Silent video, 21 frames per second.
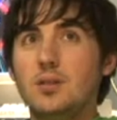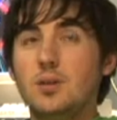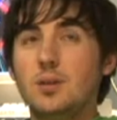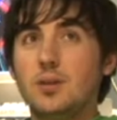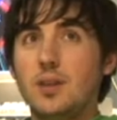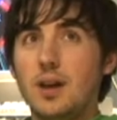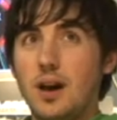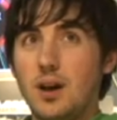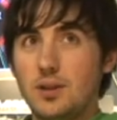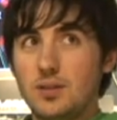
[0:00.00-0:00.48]

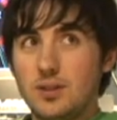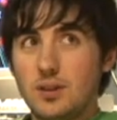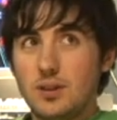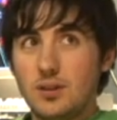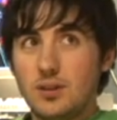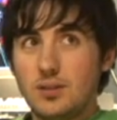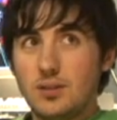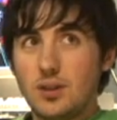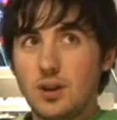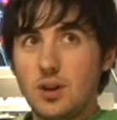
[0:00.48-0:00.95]

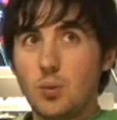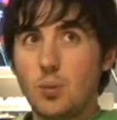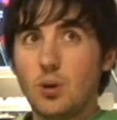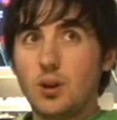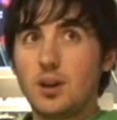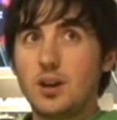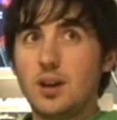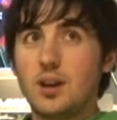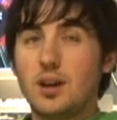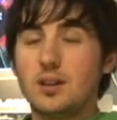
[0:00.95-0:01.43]
2000, started
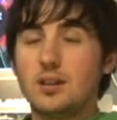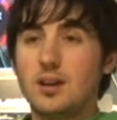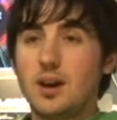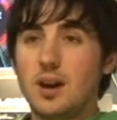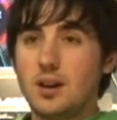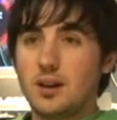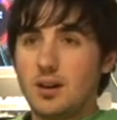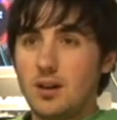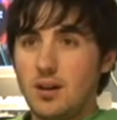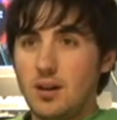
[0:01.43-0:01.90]
working
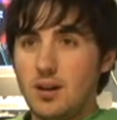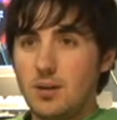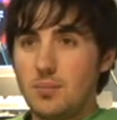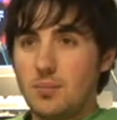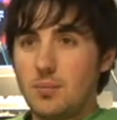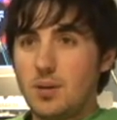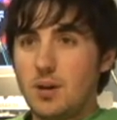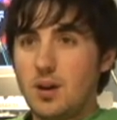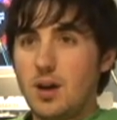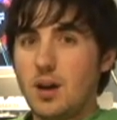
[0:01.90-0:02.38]
at
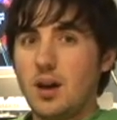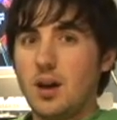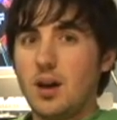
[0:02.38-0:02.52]
.com,